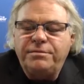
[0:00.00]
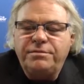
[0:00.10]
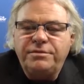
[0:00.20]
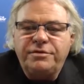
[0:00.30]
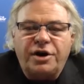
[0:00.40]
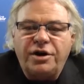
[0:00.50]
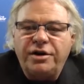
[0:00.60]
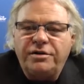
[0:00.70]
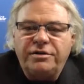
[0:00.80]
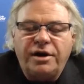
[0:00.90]

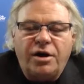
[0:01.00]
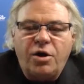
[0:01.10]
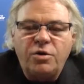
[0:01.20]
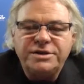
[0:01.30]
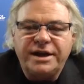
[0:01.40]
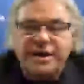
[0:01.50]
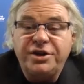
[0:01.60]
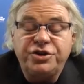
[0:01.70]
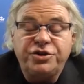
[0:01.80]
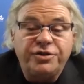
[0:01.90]
started hosting
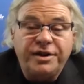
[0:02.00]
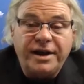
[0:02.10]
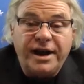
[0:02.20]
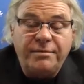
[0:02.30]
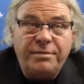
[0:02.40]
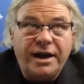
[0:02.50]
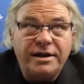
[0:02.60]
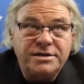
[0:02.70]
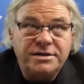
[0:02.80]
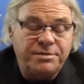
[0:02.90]
Kitchener Today back
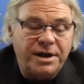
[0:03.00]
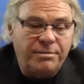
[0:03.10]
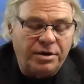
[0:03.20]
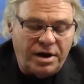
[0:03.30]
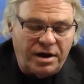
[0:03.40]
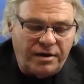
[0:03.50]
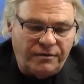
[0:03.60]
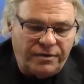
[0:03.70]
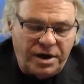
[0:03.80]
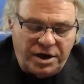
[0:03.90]
in September of
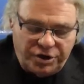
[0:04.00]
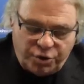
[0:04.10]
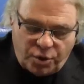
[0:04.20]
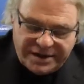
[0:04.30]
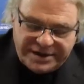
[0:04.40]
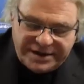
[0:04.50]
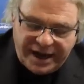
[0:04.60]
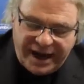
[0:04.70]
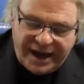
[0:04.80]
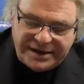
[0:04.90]

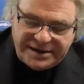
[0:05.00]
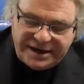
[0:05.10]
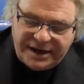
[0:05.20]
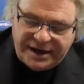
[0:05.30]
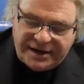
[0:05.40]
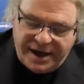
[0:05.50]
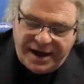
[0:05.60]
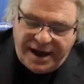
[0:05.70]
2018.